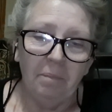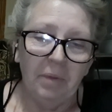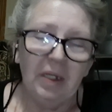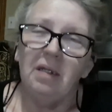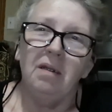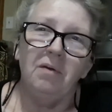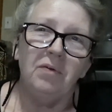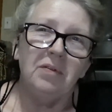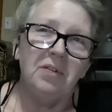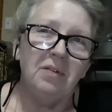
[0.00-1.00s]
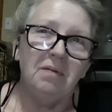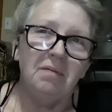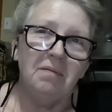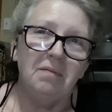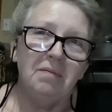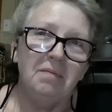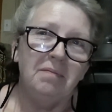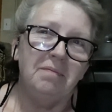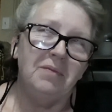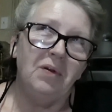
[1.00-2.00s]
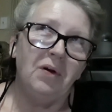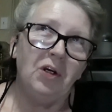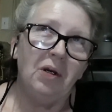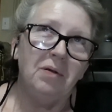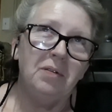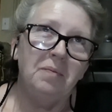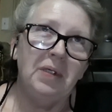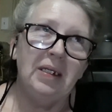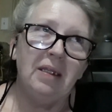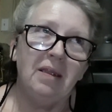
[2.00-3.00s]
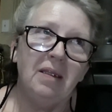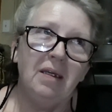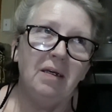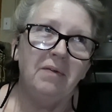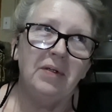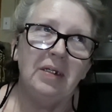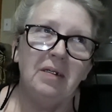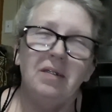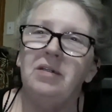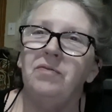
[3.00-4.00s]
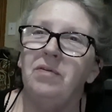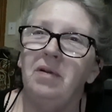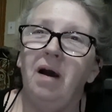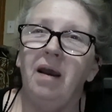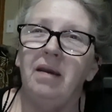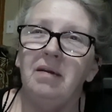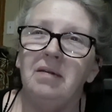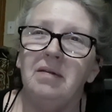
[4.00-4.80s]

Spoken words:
But it never occurred to me to think of it in a different light.